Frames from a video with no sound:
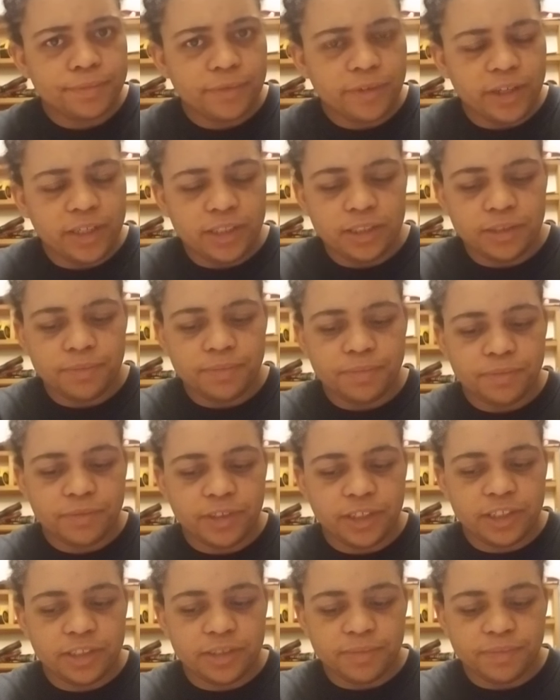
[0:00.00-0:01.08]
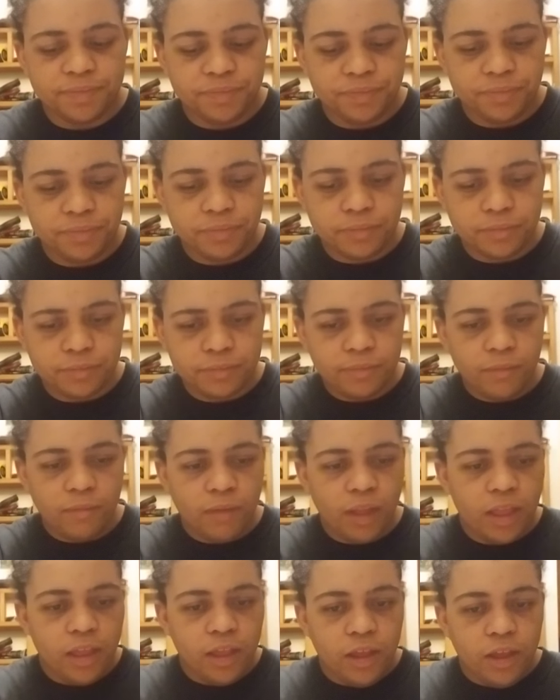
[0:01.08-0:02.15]
Right? Right.
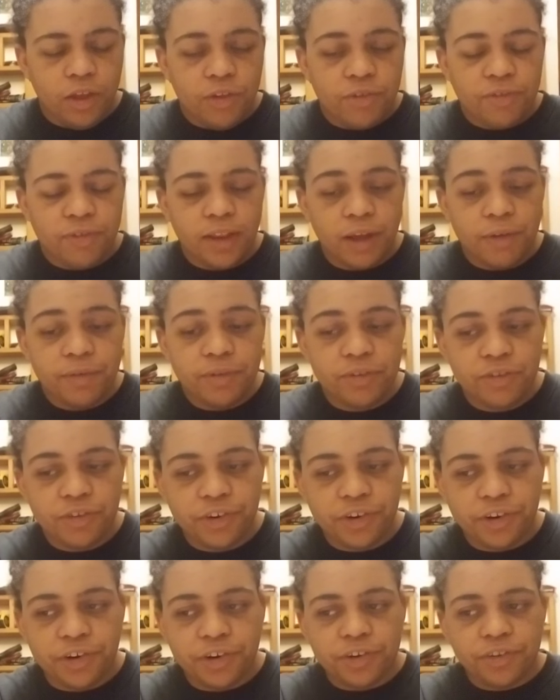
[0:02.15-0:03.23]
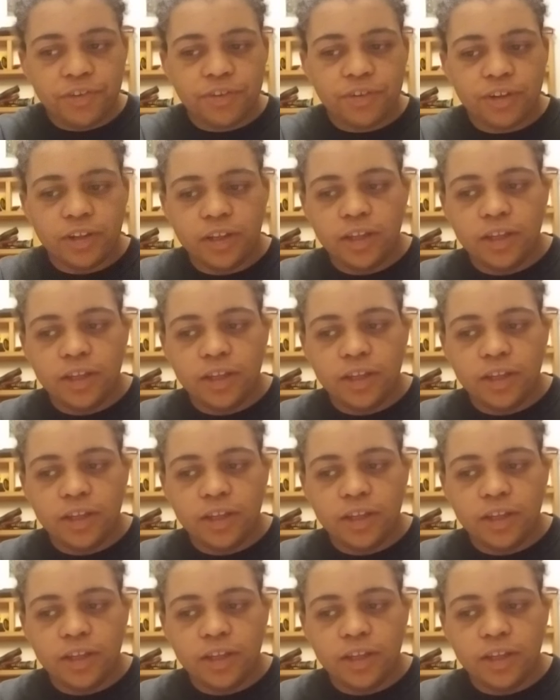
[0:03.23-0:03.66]
So that was yours.